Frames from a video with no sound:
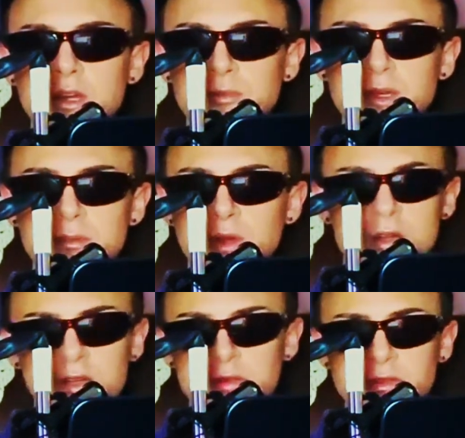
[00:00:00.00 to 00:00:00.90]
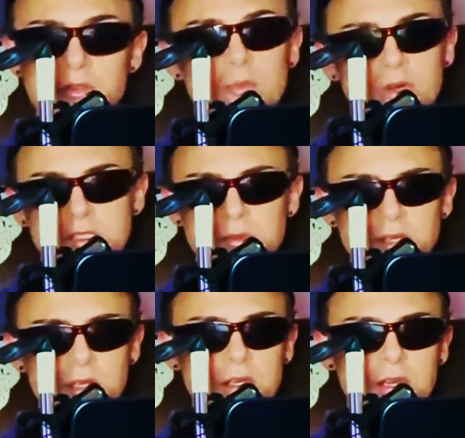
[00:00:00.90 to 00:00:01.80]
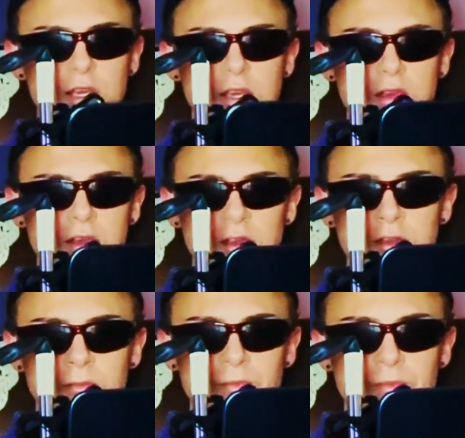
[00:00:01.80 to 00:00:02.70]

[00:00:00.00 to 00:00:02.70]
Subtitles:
be a part of if you want to be. Even